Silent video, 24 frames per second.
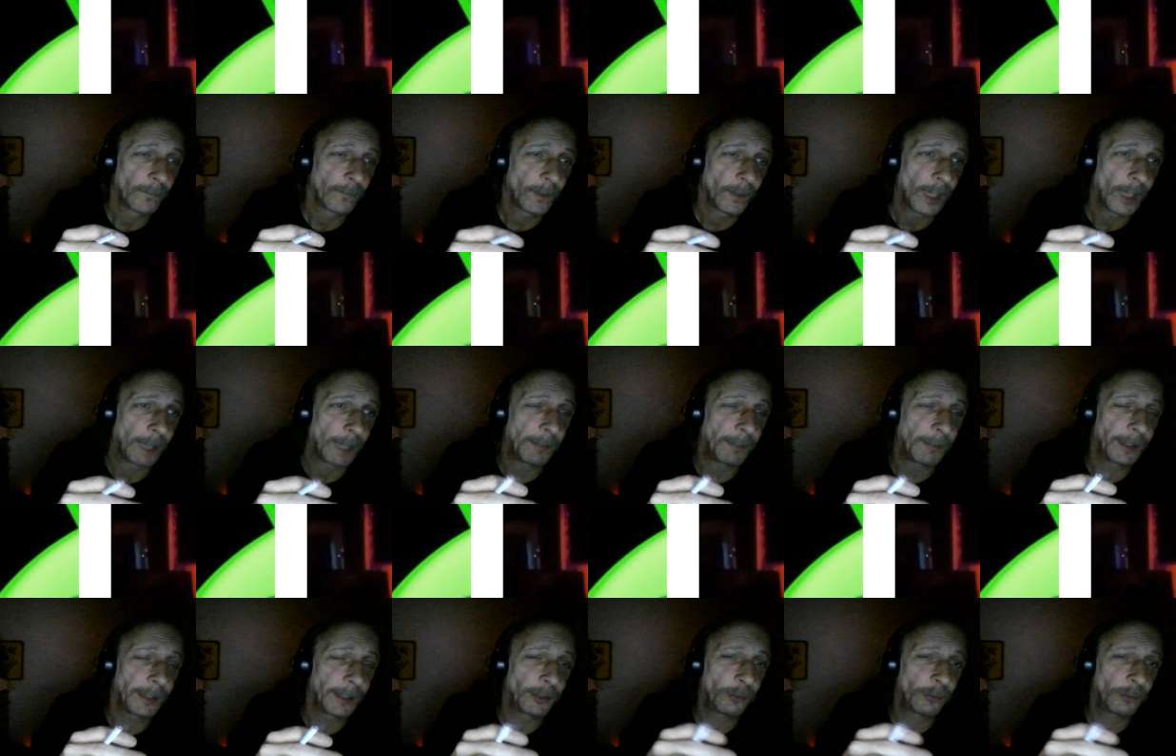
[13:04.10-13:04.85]
I
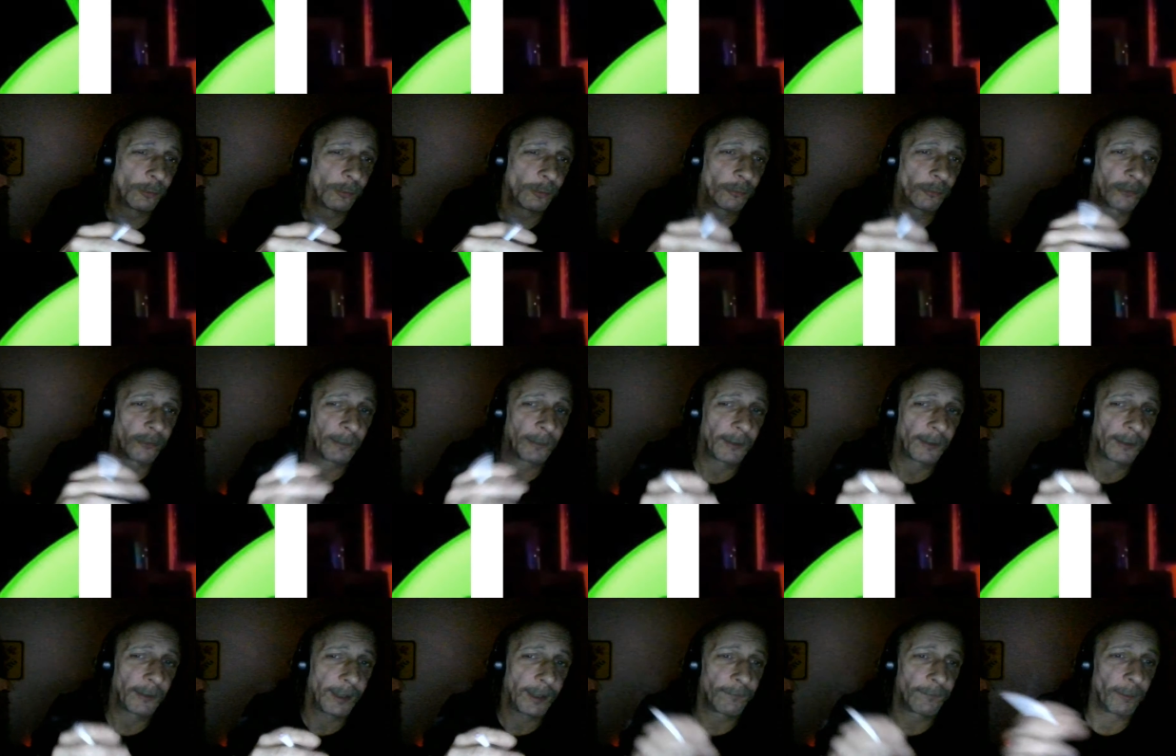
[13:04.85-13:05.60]
might use some of
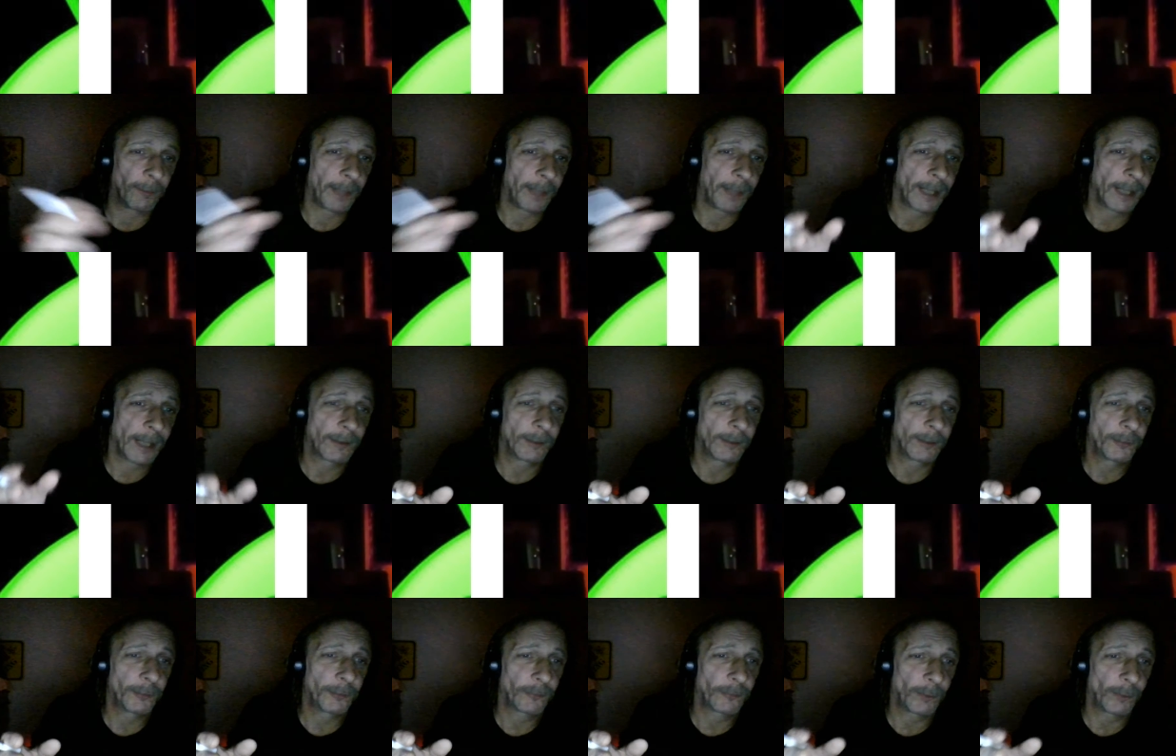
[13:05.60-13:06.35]
that for background
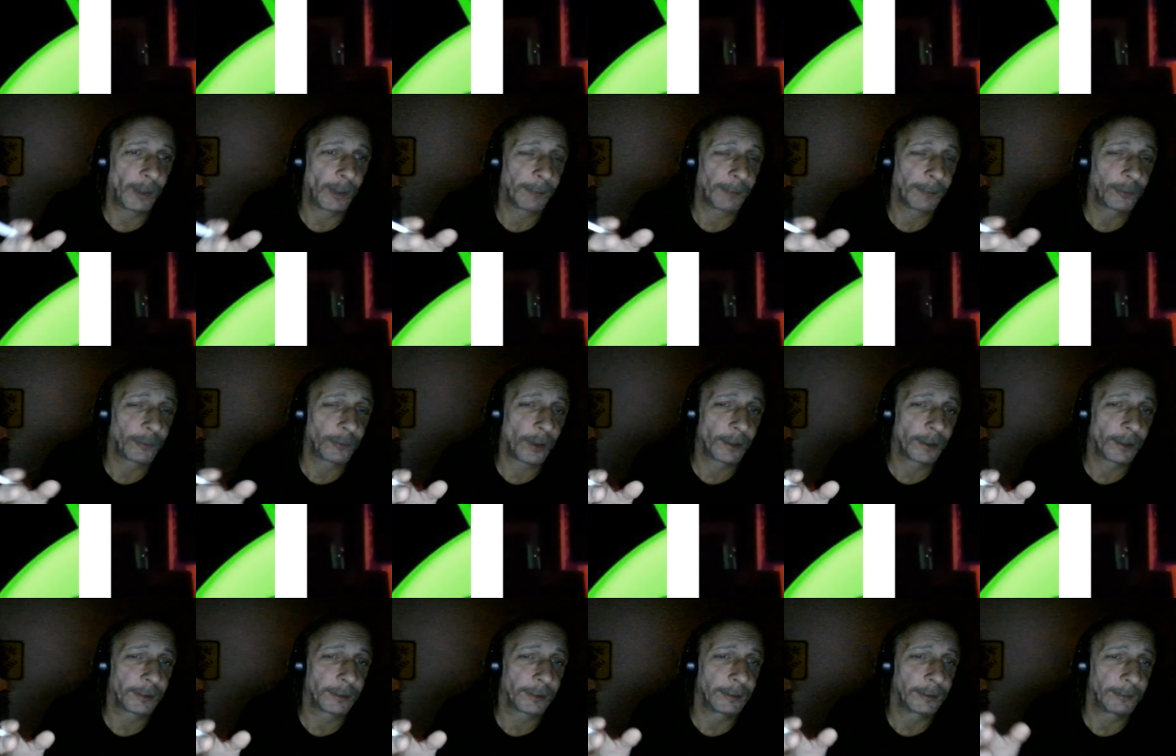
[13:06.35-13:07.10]
music while I'm
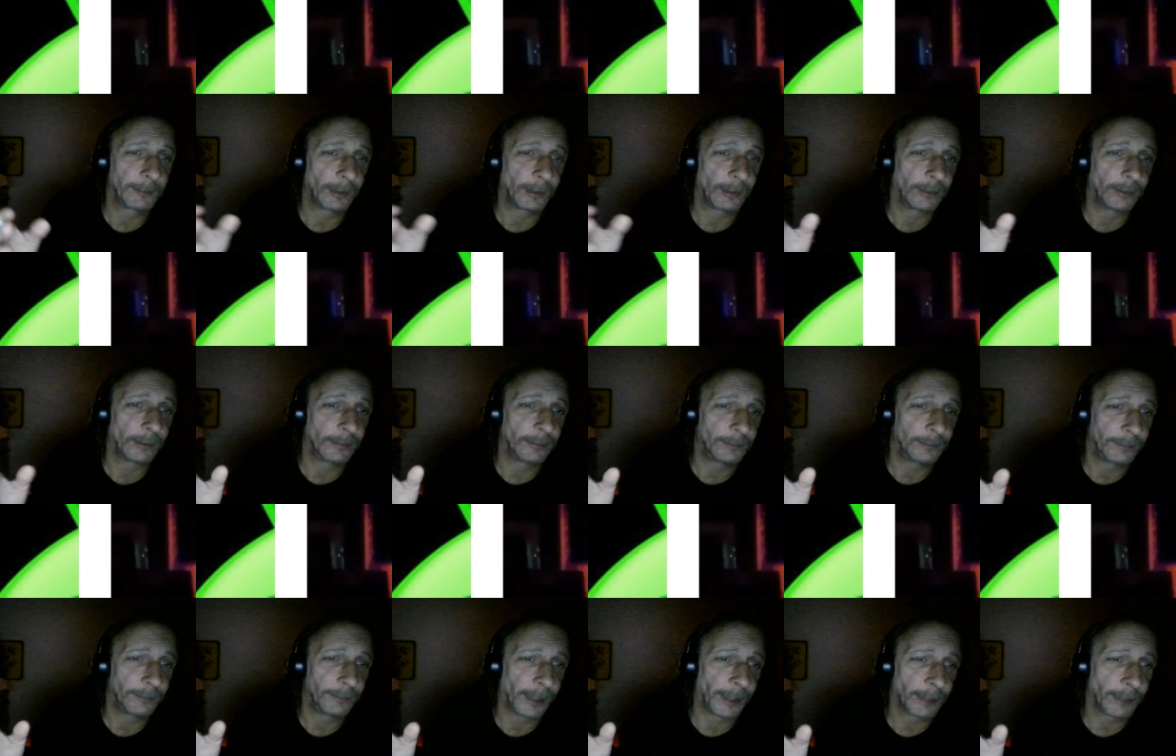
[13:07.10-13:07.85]
talking about
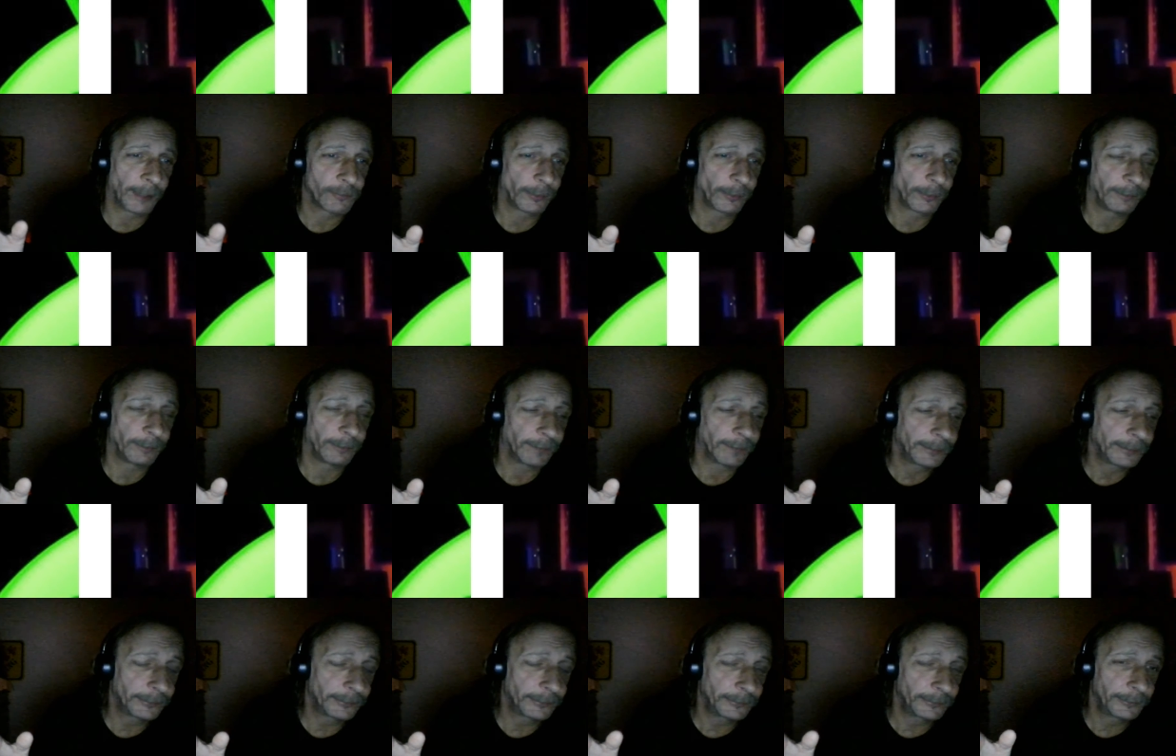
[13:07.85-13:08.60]
Android
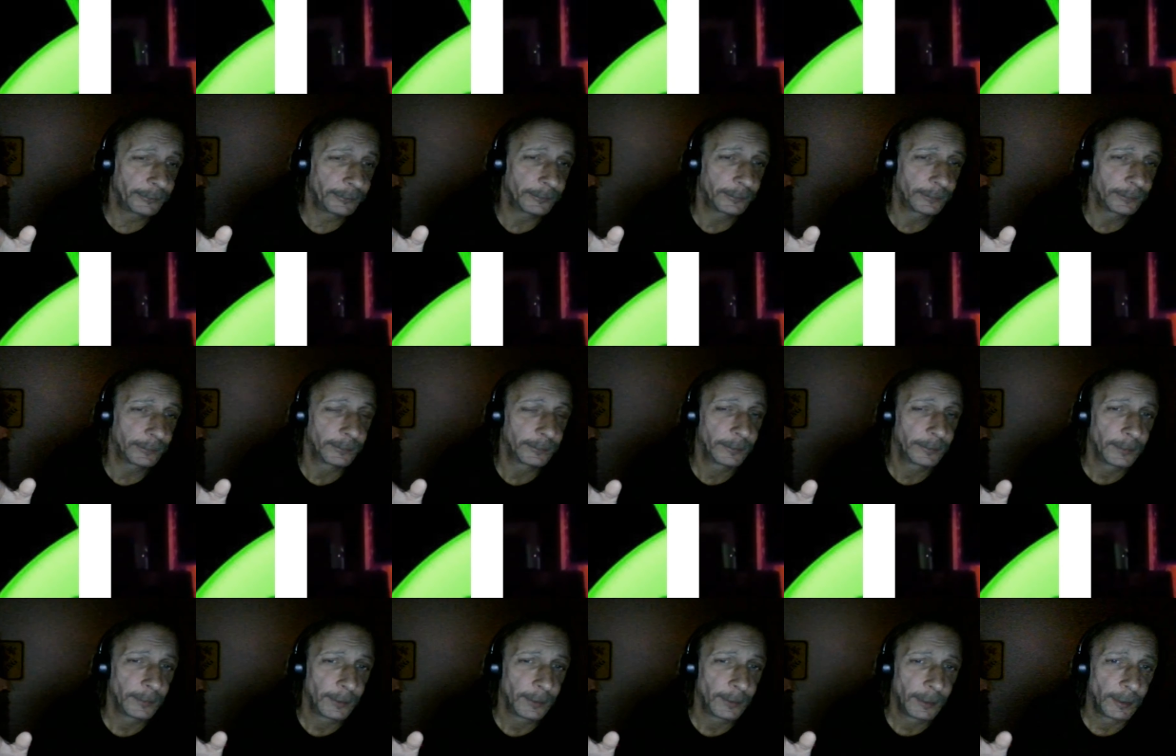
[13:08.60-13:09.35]
devices,
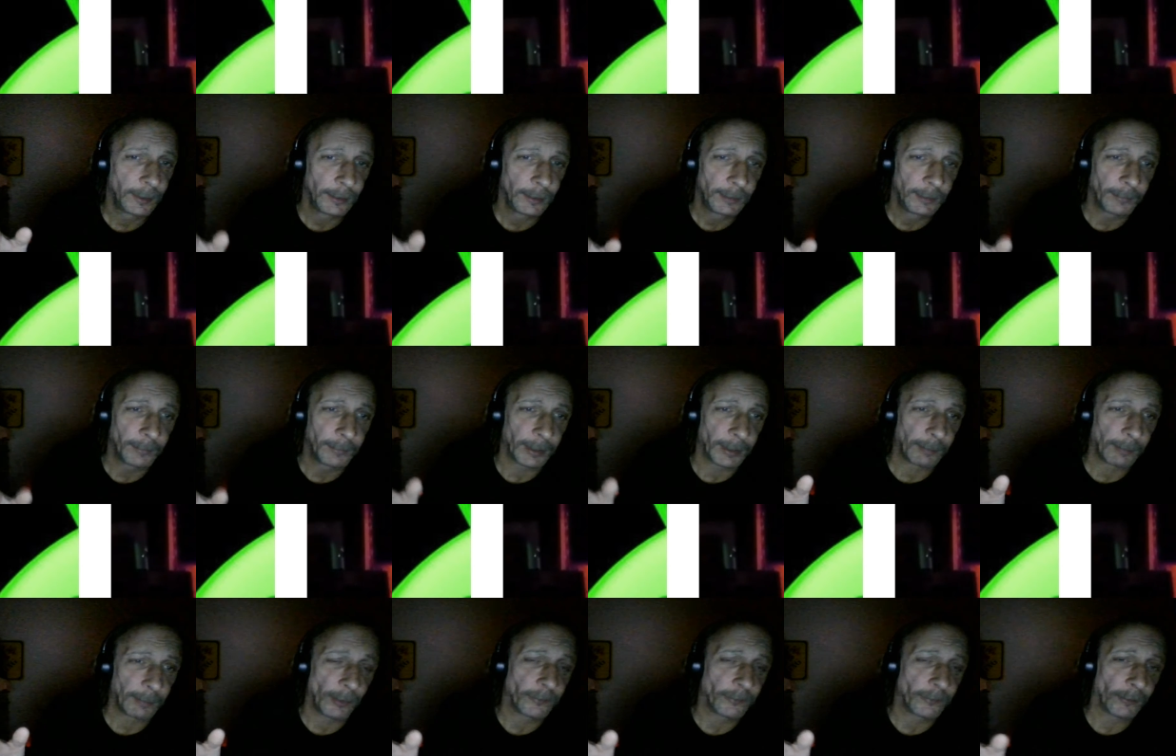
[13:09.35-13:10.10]
but I'm
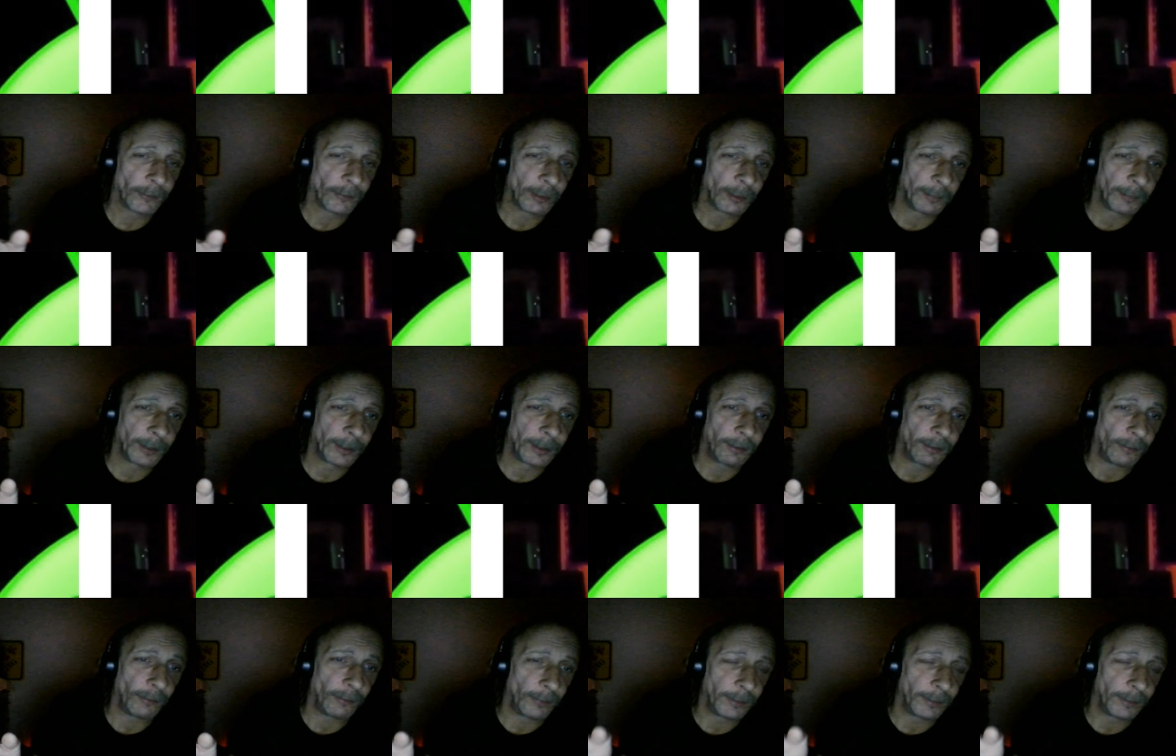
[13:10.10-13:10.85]
also going to be
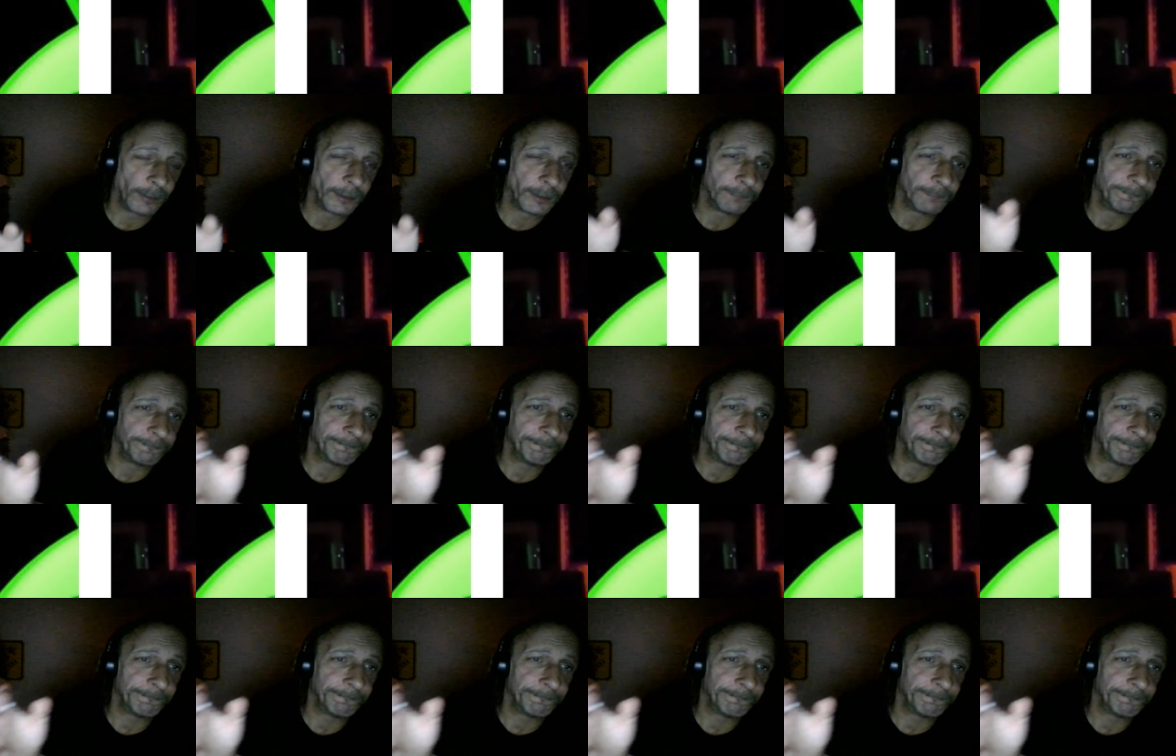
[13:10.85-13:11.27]
doing